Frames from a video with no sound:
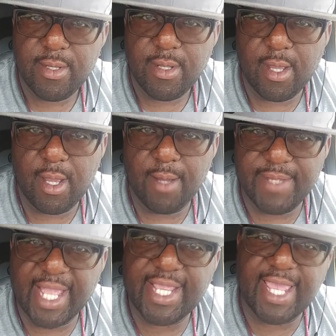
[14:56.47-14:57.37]

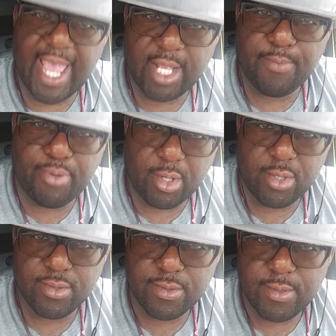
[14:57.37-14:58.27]
that
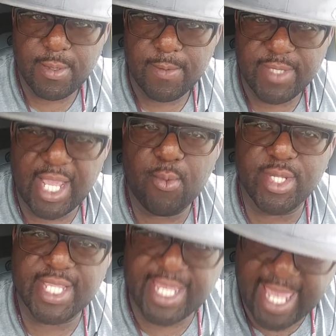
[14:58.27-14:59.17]
catapult, that
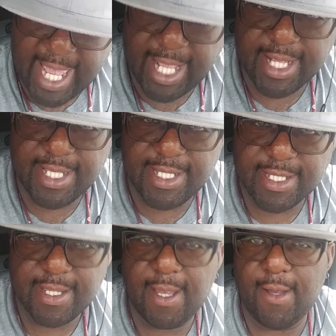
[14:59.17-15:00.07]
was the
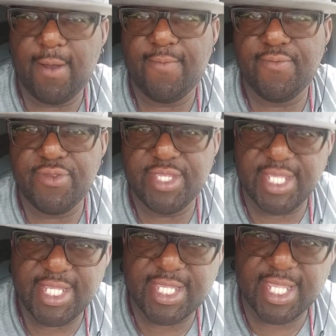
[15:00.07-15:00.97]
catalyst of these